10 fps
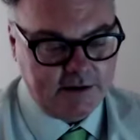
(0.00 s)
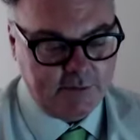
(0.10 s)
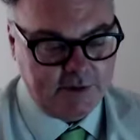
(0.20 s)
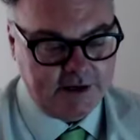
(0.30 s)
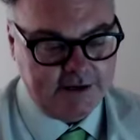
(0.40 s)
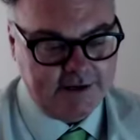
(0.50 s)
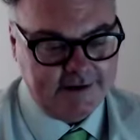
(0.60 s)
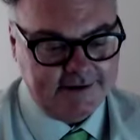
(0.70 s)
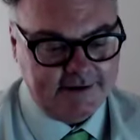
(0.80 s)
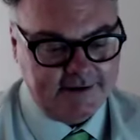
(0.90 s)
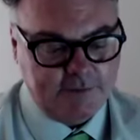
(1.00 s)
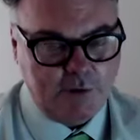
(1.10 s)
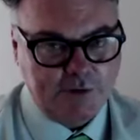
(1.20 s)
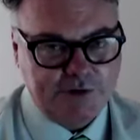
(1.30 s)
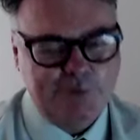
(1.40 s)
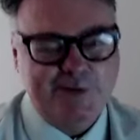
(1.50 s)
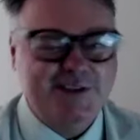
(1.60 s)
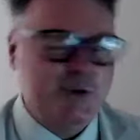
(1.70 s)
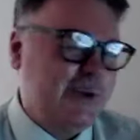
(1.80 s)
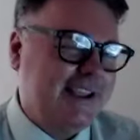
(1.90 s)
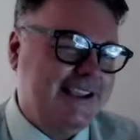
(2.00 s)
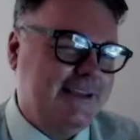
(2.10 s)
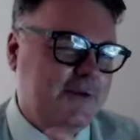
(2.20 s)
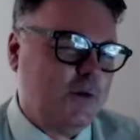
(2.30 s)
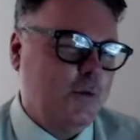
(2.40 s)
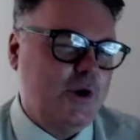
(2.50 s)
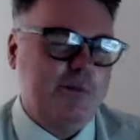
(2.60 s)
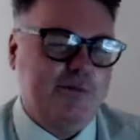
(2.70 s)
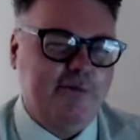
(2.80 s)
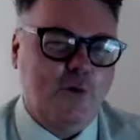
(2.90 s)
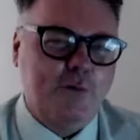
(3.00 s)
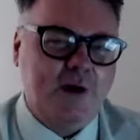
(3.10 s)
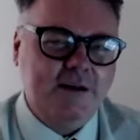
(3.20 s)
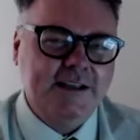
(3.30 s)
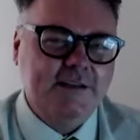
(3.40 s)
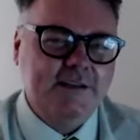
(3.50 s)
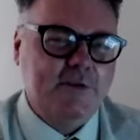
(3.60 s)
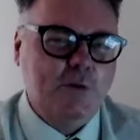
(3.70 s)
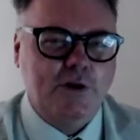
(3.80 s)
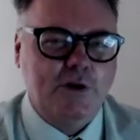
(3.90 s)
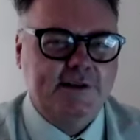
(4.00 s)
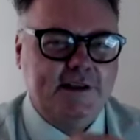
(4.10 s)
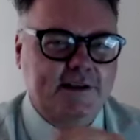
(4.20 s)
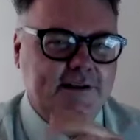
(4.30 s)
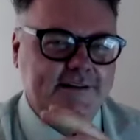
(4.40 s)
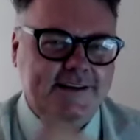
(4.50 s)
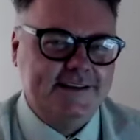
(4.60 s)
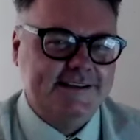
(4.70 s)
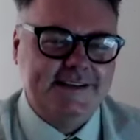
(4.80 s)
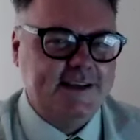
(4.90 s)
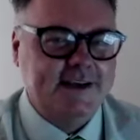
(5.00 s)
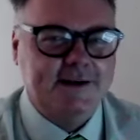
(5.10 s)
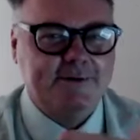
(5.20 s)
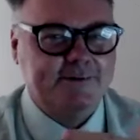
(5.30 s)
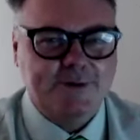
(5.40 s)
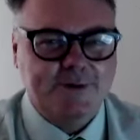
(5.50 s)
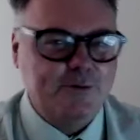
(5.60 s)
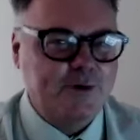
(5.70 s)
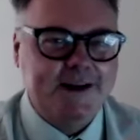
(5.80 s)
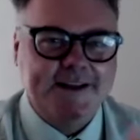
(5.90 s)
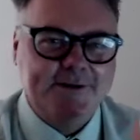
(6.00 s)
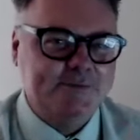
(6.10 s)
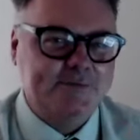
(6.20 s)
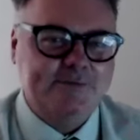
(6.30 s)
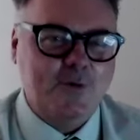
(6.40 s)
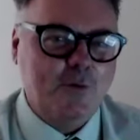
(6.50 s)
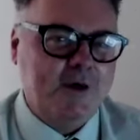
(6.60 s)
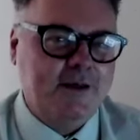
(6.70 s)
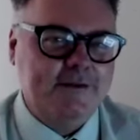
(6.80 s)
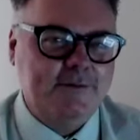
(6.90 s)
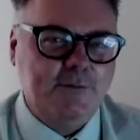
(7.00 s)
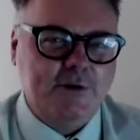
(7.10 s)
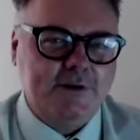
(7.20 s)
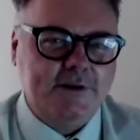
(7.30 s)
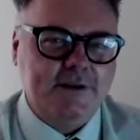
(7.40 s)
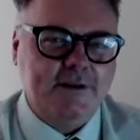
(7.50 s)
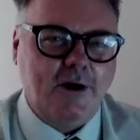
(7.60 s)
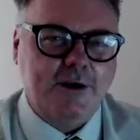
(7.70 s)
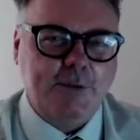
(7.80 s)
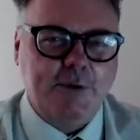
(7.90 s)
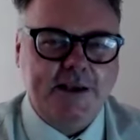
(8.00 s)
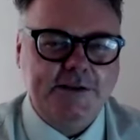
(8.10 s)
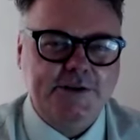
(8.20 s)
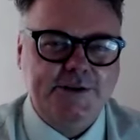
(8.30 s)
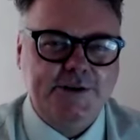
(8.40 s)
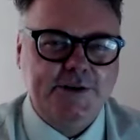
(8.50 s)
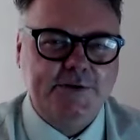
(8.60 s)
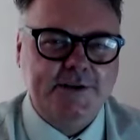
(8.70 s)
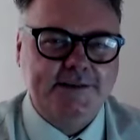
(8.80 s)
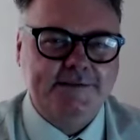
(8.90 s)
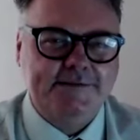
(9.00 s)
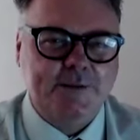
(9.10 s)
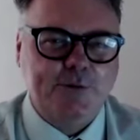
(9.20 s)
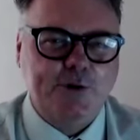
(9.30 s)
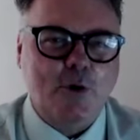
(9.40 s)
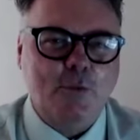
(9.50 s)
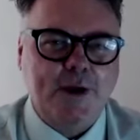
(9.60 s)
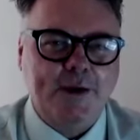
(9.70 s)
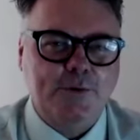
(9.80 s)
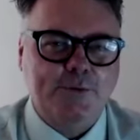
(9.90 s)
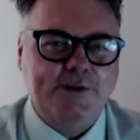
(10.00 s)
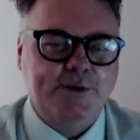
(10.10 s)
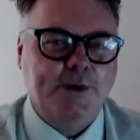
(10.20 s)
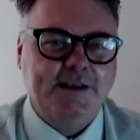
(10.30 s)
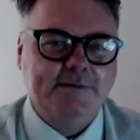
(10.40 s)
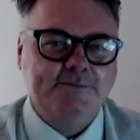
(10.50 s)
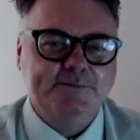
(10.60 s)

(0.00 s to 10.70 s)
I mean, what would you be doing if you weren't a performer? If you weren't a singer, songwriter, performer, what occupation do you think Deborah Conway would be doing?